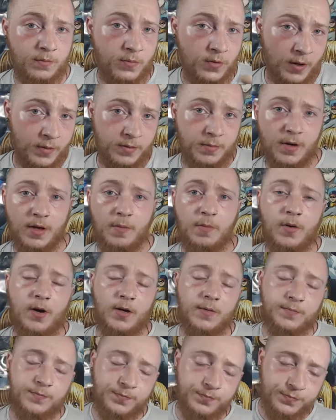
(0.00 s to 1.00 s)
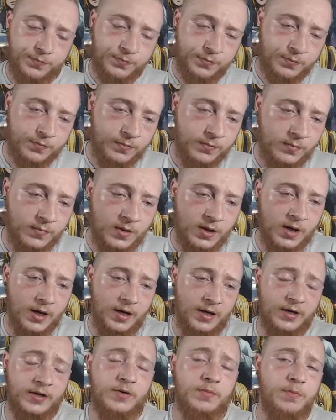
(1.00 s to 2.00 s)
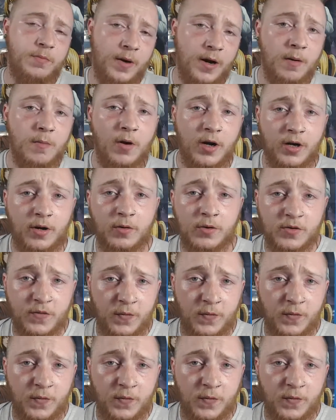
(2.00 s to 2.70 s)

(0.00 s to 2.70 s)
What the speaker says: grabbed them out of the pot, and this, bear in mind,